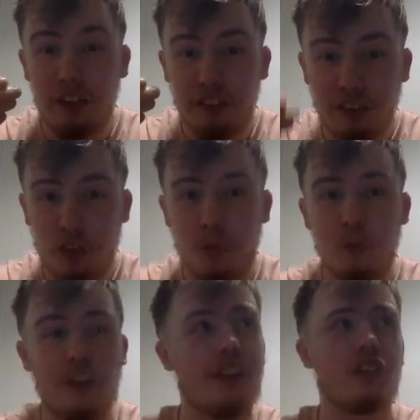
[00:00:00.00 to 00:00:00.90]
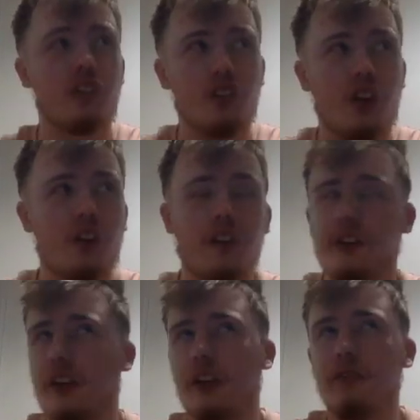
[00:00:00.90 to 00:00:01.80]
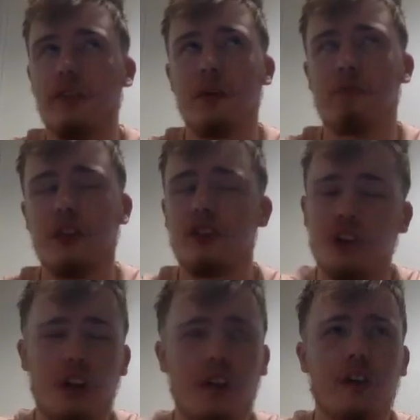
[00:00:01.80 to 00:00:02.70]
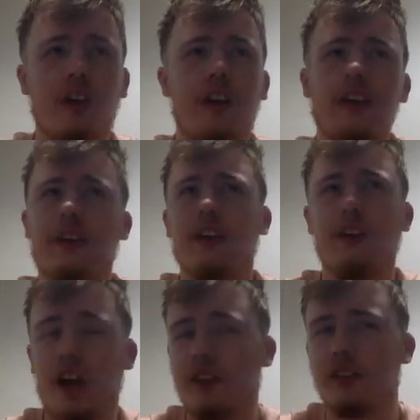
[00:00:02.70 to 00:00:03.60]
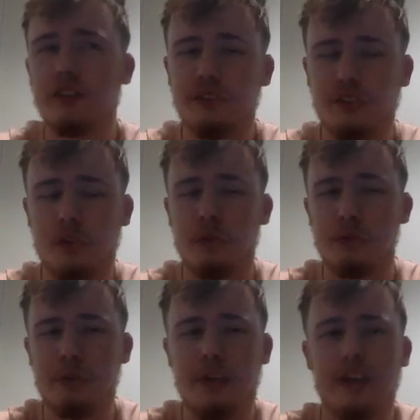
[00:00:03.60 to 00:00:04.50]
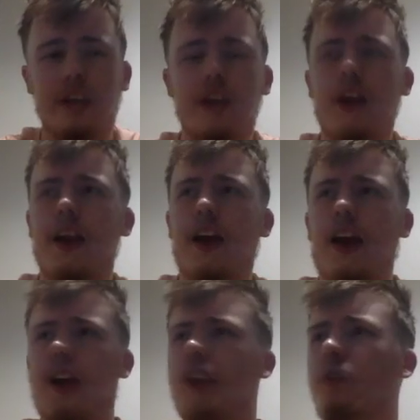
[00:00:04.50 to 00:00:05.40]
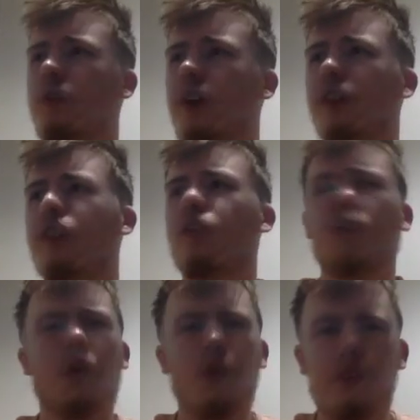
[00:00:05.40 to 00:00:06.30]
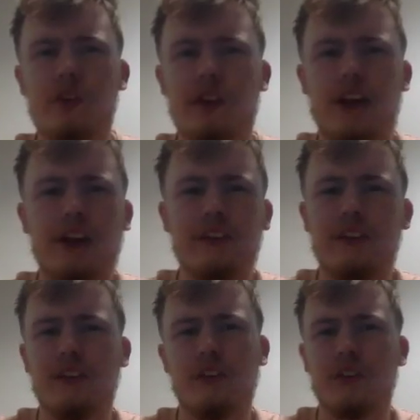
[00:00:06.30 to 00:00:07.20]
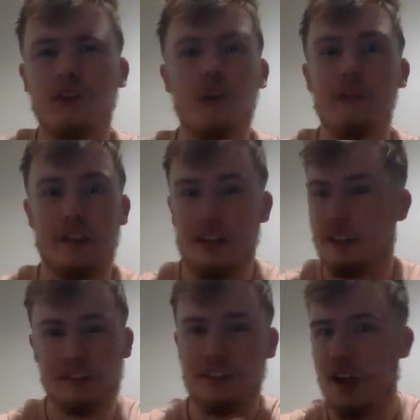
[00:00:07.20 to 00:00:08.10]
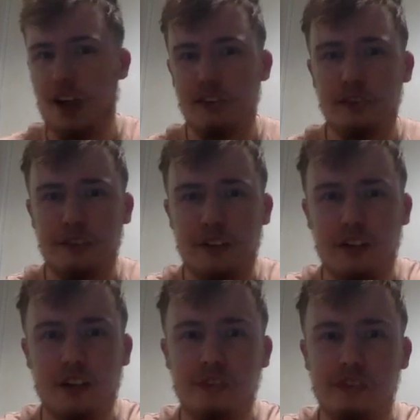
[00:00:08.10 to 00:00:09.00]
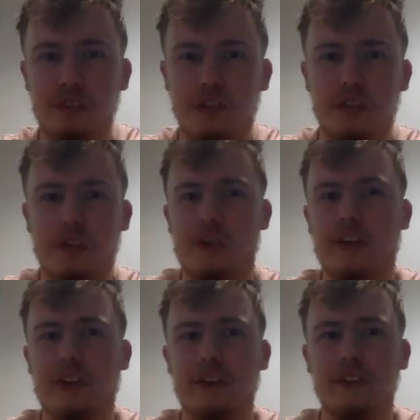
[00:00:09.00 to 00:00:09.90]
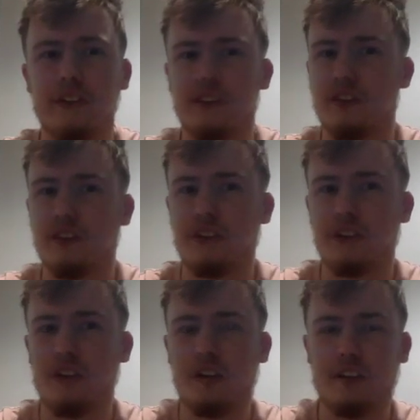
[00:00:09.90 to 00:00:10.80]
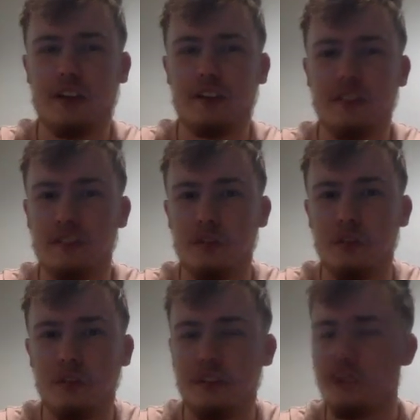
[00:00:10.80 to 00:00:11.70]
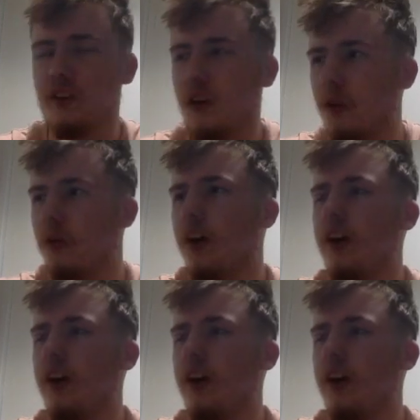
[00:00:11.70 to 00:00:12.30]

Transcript: flu that is stronger, a bit stronger than your average flu would be. And you guys are overreacting. You're just going, oh my God, let's get every bit of food going and, you know, let's isolate for 2 weeks. No.